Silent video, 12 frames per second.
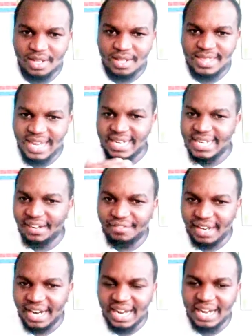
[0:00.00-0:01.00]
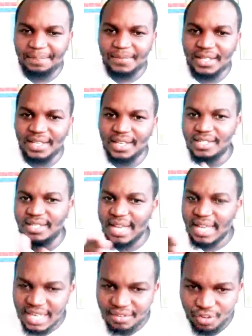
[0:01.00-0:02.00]
The devourer is
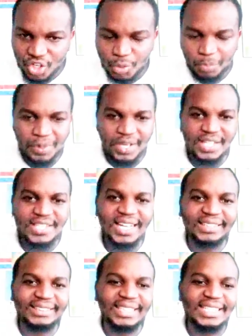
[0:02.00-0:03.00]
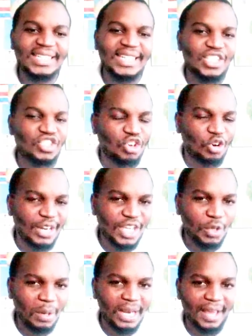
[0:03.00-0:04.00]
the evil spirit that is destroying
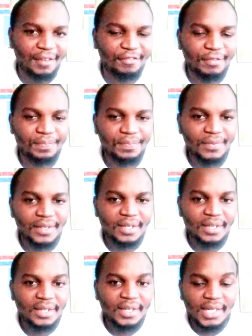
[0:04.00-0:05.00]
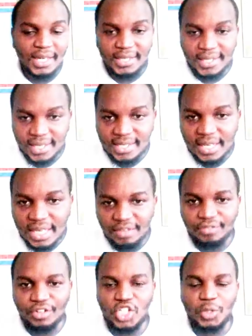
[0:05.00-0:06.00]
your life. It is
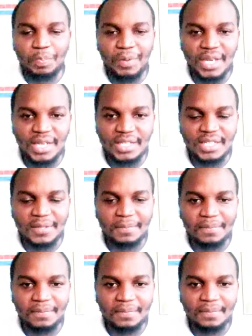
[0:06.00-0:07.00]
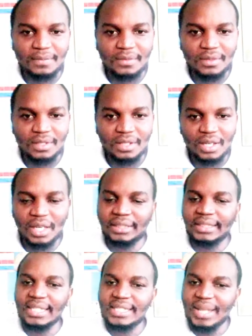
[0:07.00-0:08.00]
evil spirit.
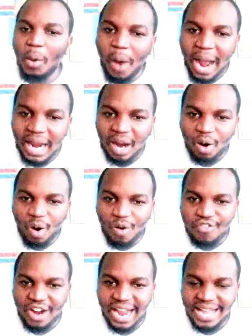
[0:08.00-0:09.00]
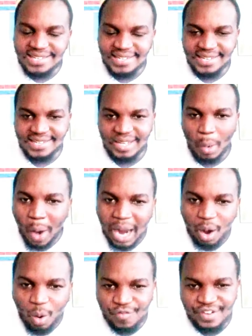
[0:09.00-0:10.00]
It is the work of curses,
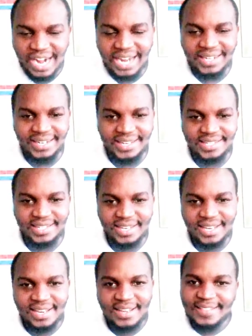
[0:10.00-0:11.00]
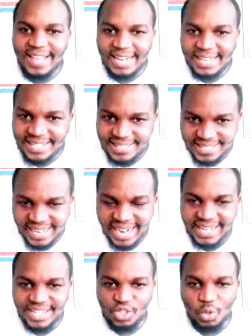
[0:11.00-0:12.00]
work of darkness, that is
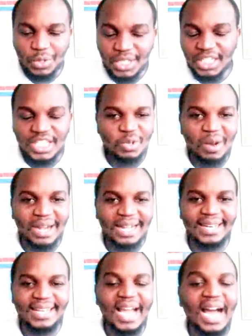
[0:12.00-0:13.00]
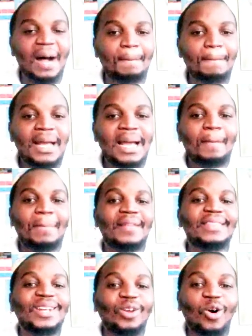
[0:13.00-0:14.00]
trying to eat your career.
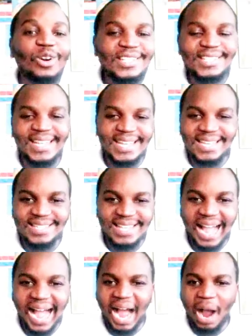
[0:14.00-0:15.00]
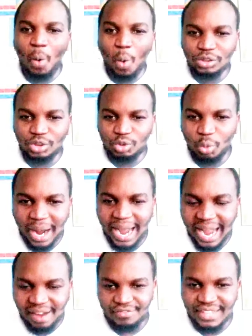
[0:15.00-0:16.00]
But the Lord says, I want to
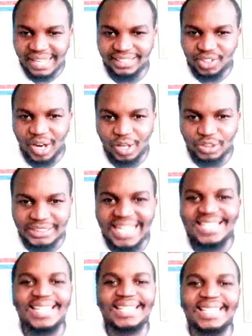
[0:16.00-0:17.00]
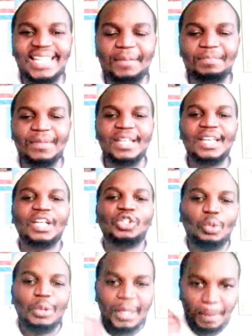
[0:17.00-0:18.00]
have that audacity
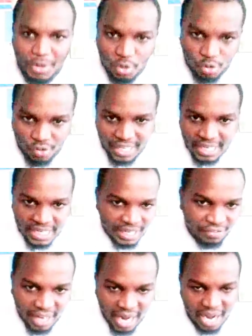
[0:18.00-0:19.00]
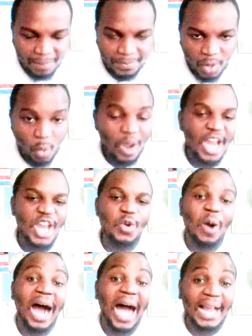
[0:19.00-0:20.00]
to rebuke the devourer when
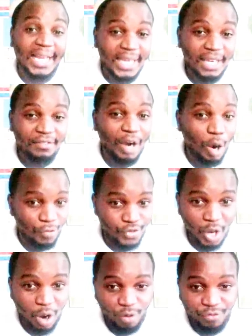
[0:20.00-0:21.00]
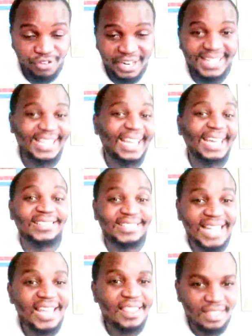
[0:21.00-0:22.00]
you are a giver of your offering
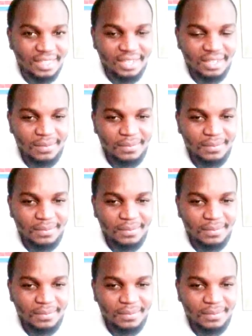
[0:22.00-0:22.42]
and tithes.